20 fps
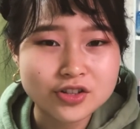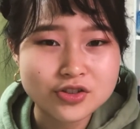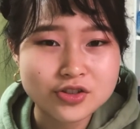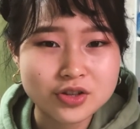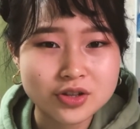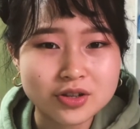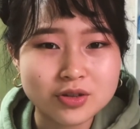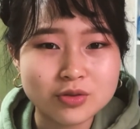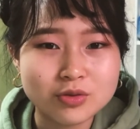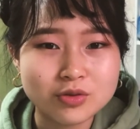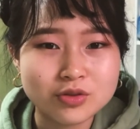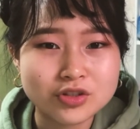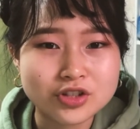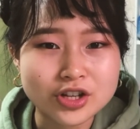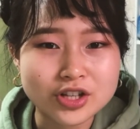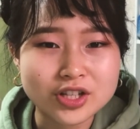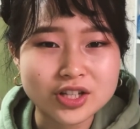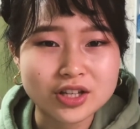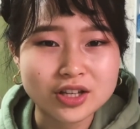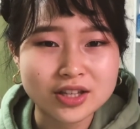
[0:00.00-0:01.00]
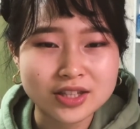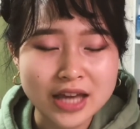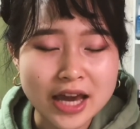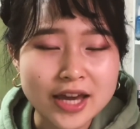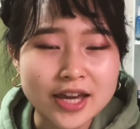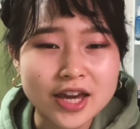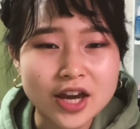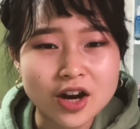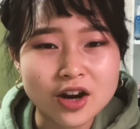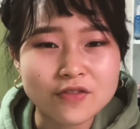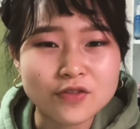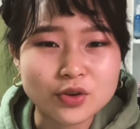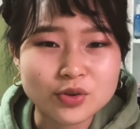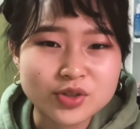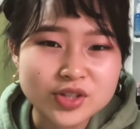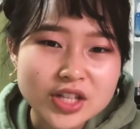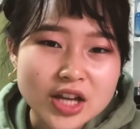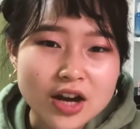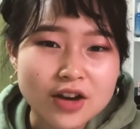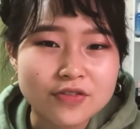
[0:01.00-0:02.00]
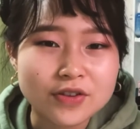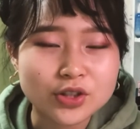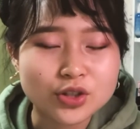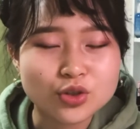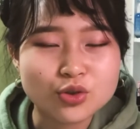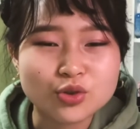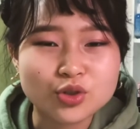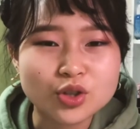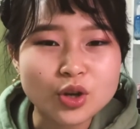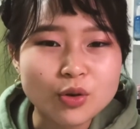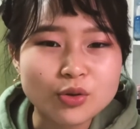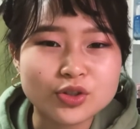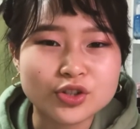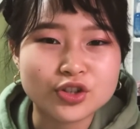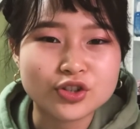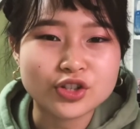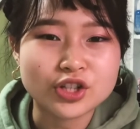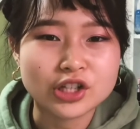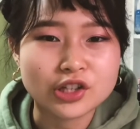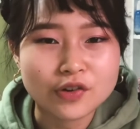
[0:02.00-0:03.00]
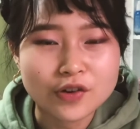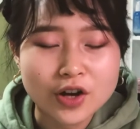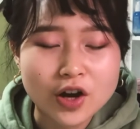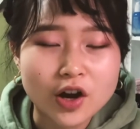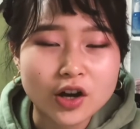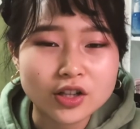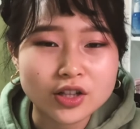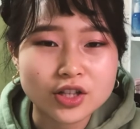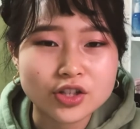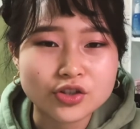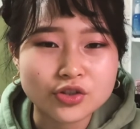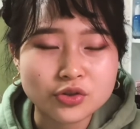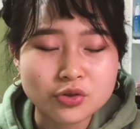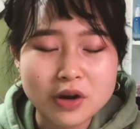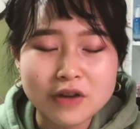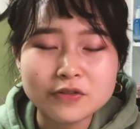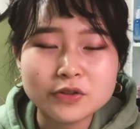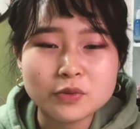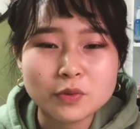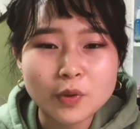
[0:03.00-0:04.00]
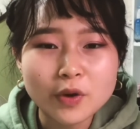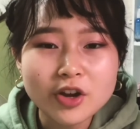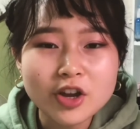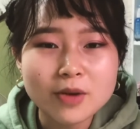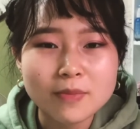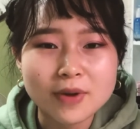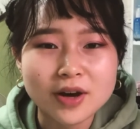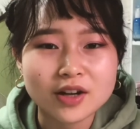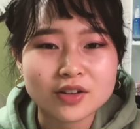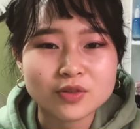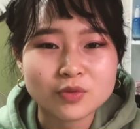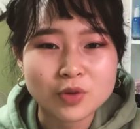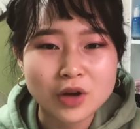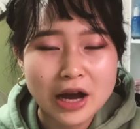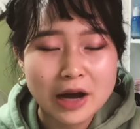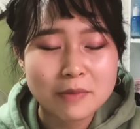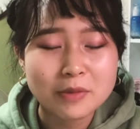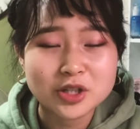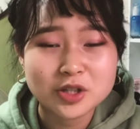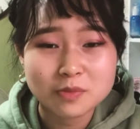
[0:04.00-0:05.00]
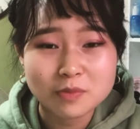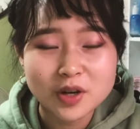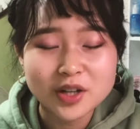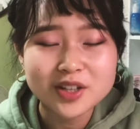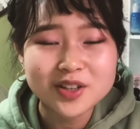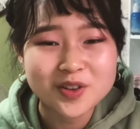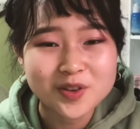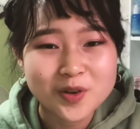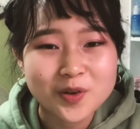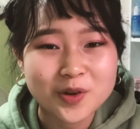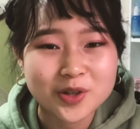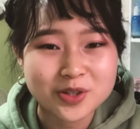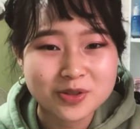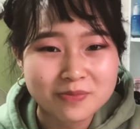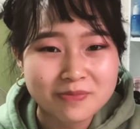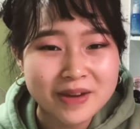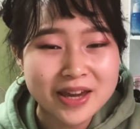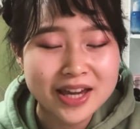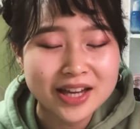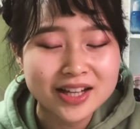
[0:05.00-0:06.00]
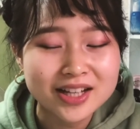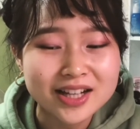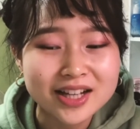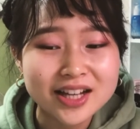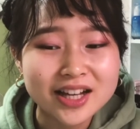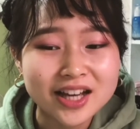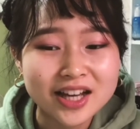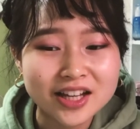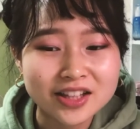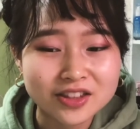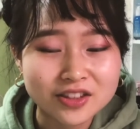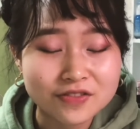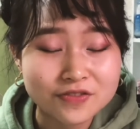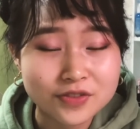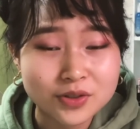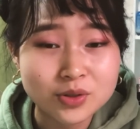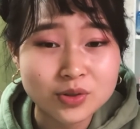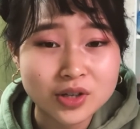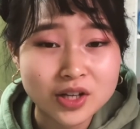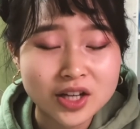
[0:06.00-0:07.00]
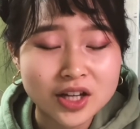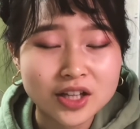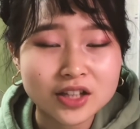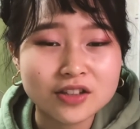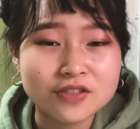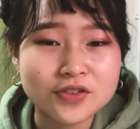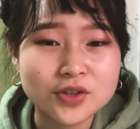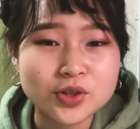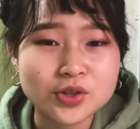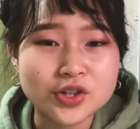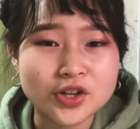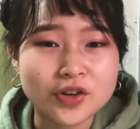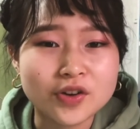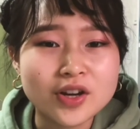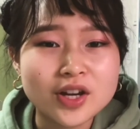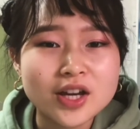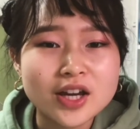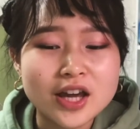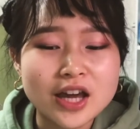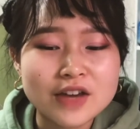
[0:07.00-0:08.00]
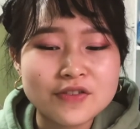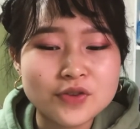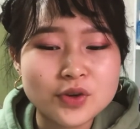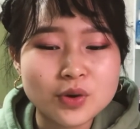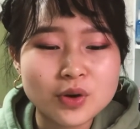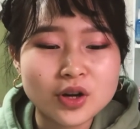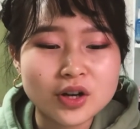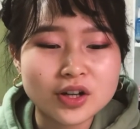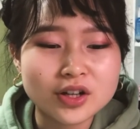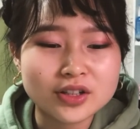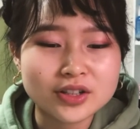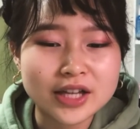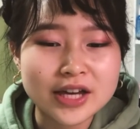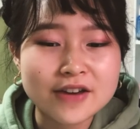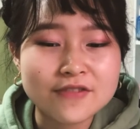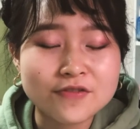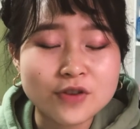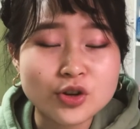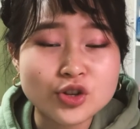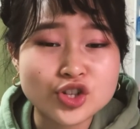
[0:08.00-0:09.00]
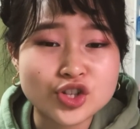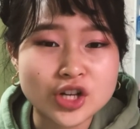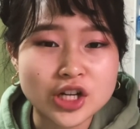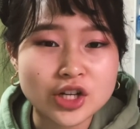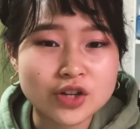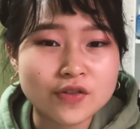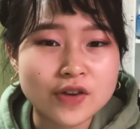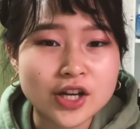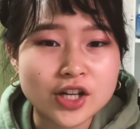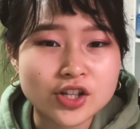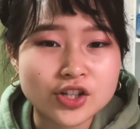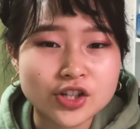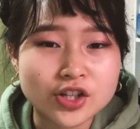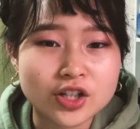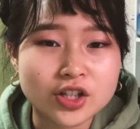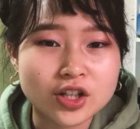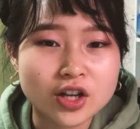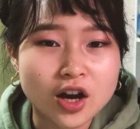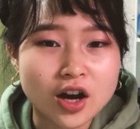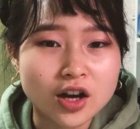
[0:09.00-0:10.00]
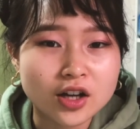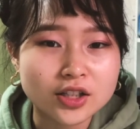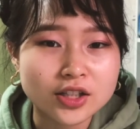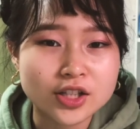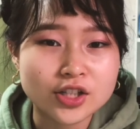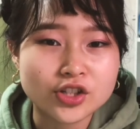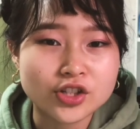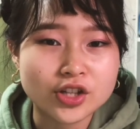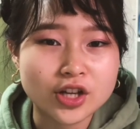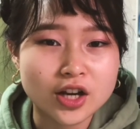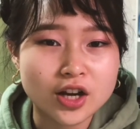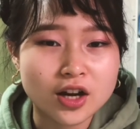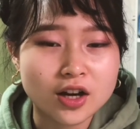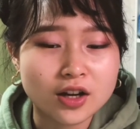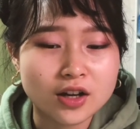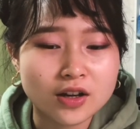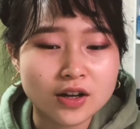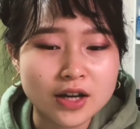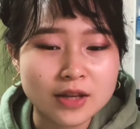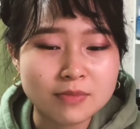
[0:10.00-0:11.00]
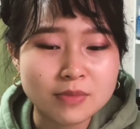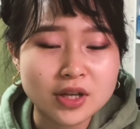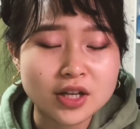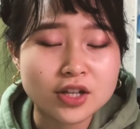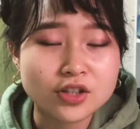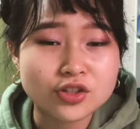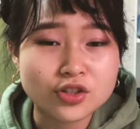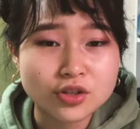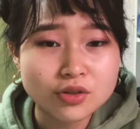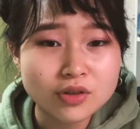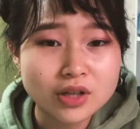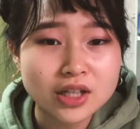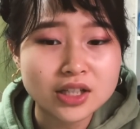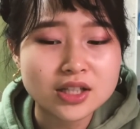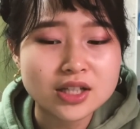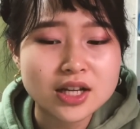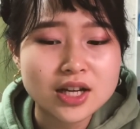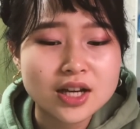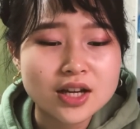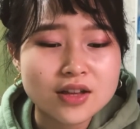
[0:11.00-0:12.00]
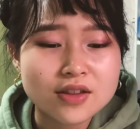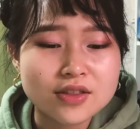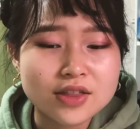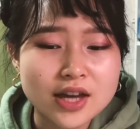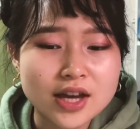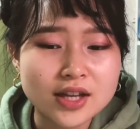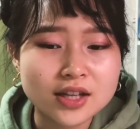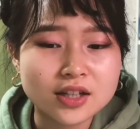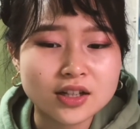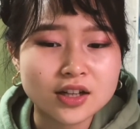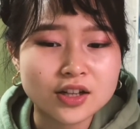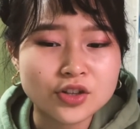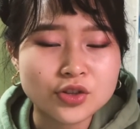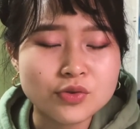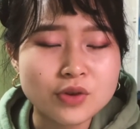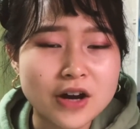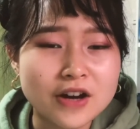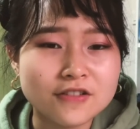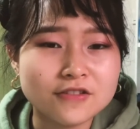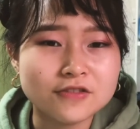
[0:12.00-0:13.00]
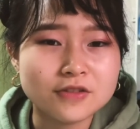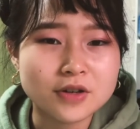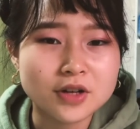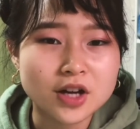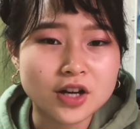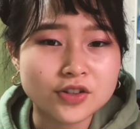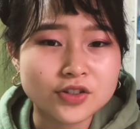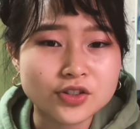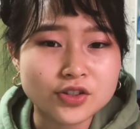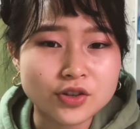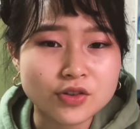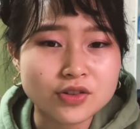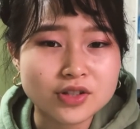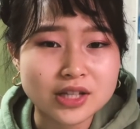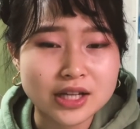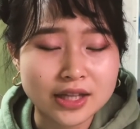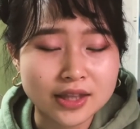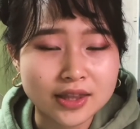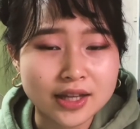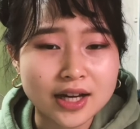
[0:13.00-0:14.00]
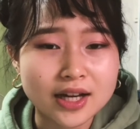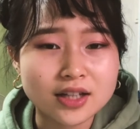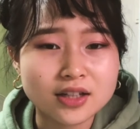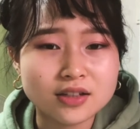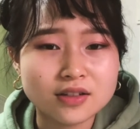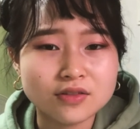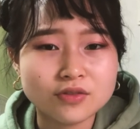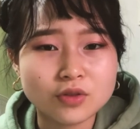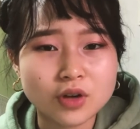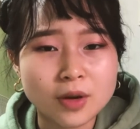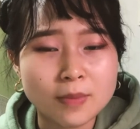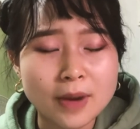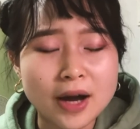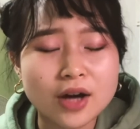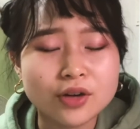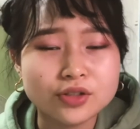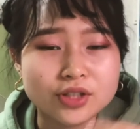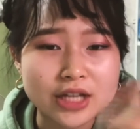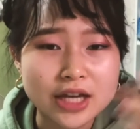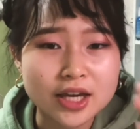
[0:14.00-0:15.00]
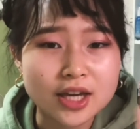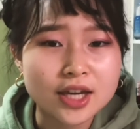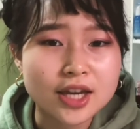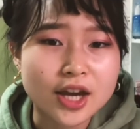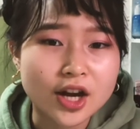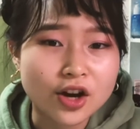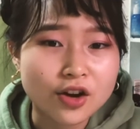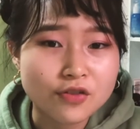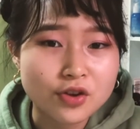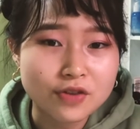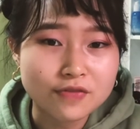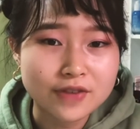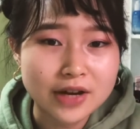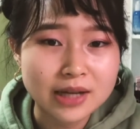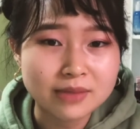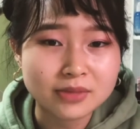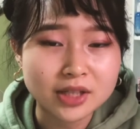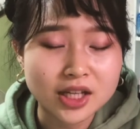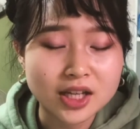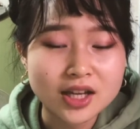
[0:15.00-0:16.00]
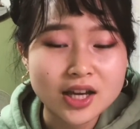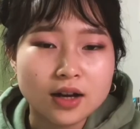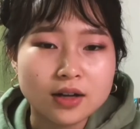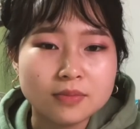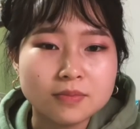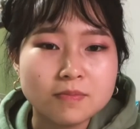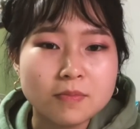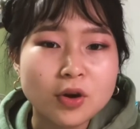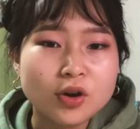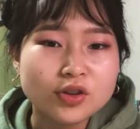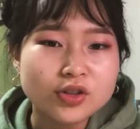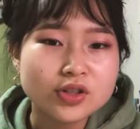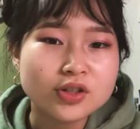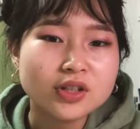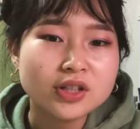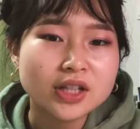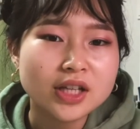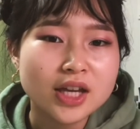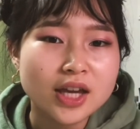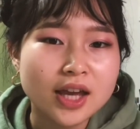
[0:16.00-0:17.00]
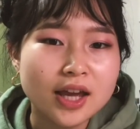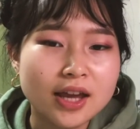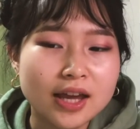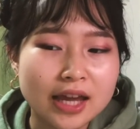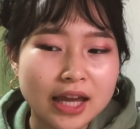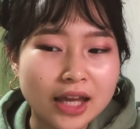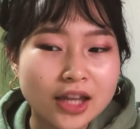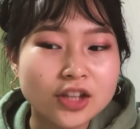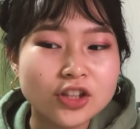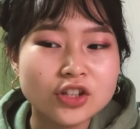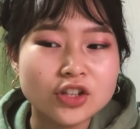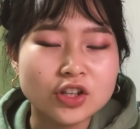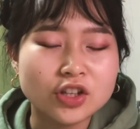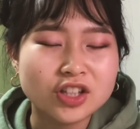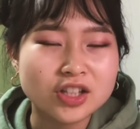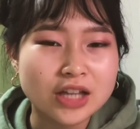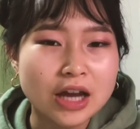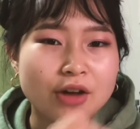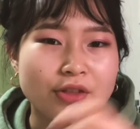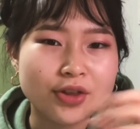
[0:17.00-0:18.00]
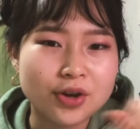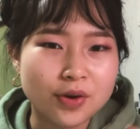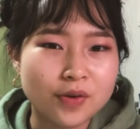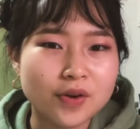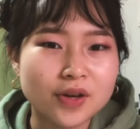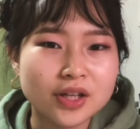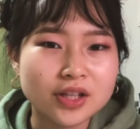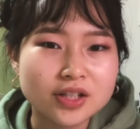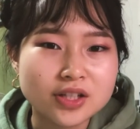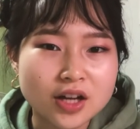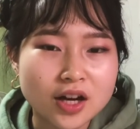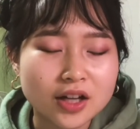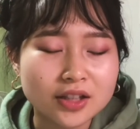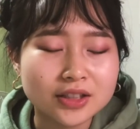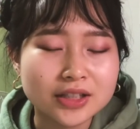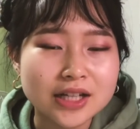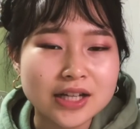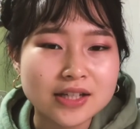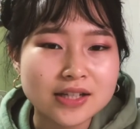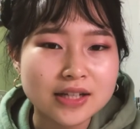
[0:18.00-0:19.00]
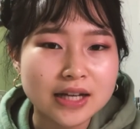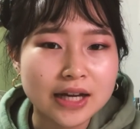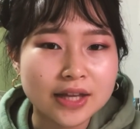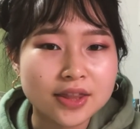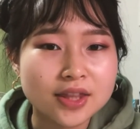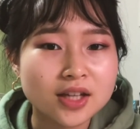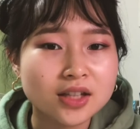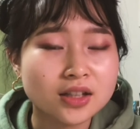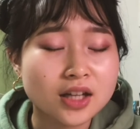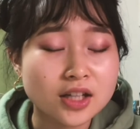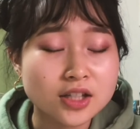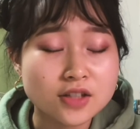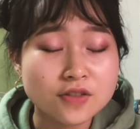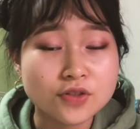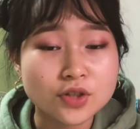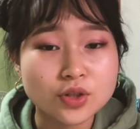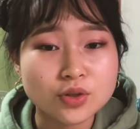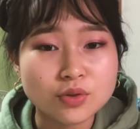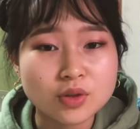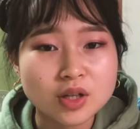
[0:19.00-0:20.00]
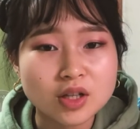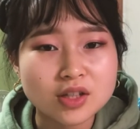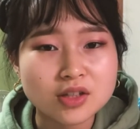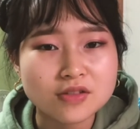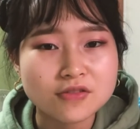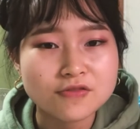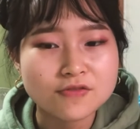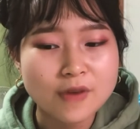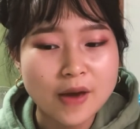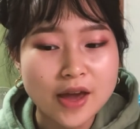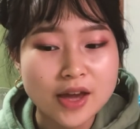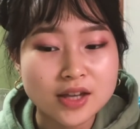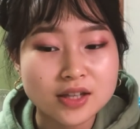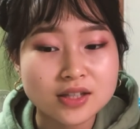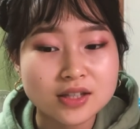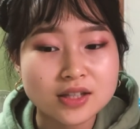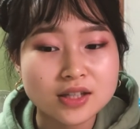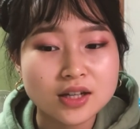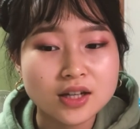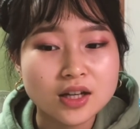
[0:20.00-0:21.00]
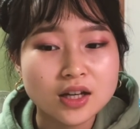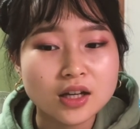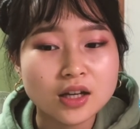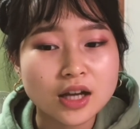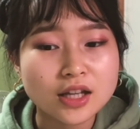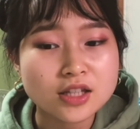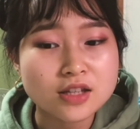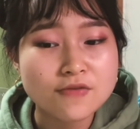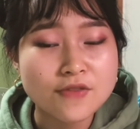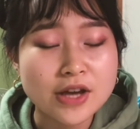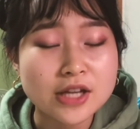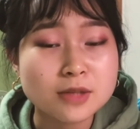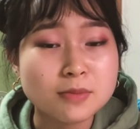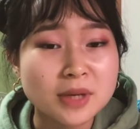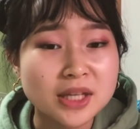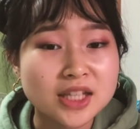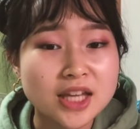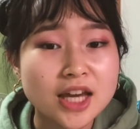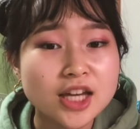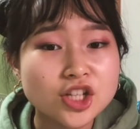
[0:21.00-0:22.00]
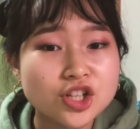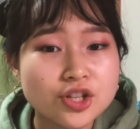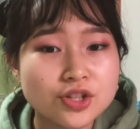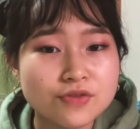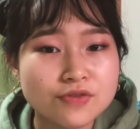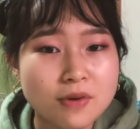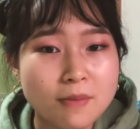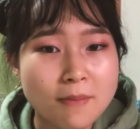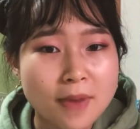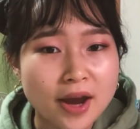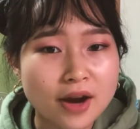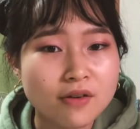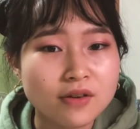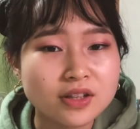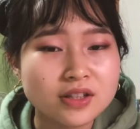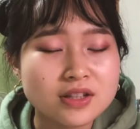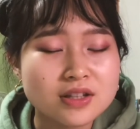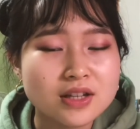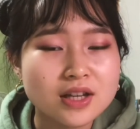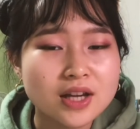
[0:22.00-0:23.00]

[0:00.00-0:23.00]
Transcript: to just take care of yourself and do soul searching during college. You have to worry about how much money you're going to make in the future. If you're like first generation college admitted student, then you have concerns like that about taking care of your family. Personally, in South Korea's context, I think lots of students face lots of expectations from parents,